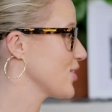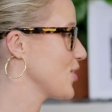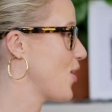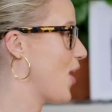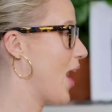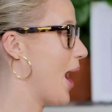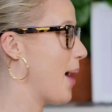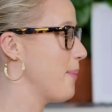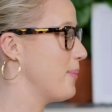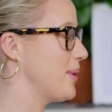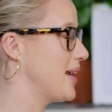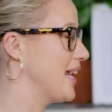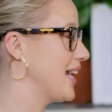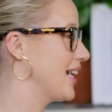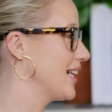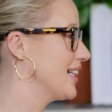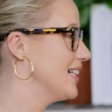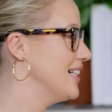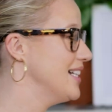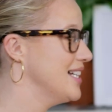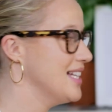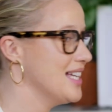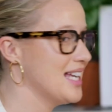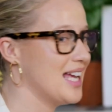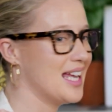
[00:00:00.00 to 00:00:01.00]
not happening
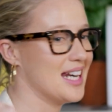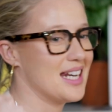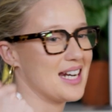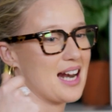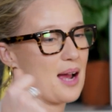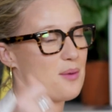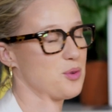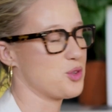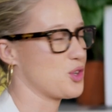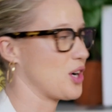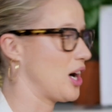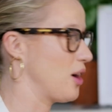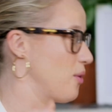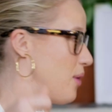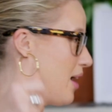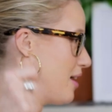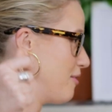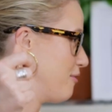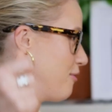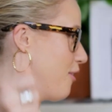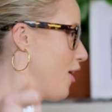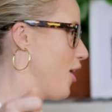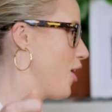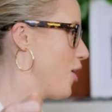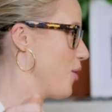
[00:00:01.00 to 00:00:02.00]
in an abstract way
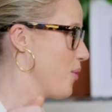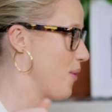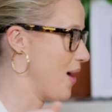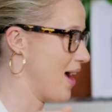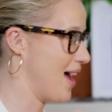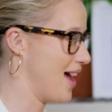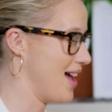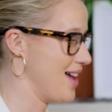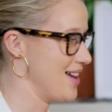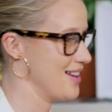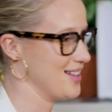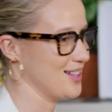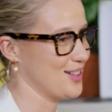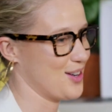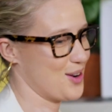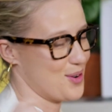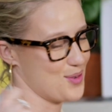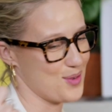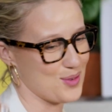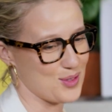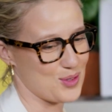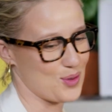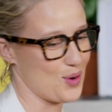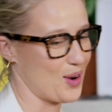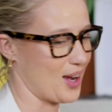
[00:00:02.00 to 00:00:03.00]
far away. You know, we
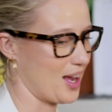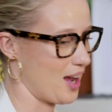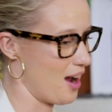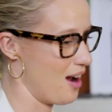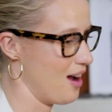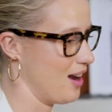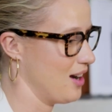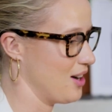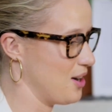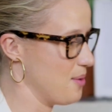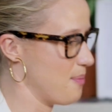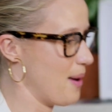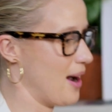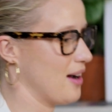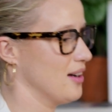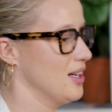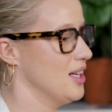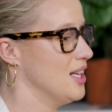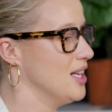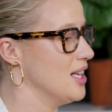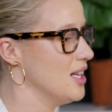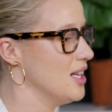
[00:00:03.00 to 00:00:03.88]
were talking earlier about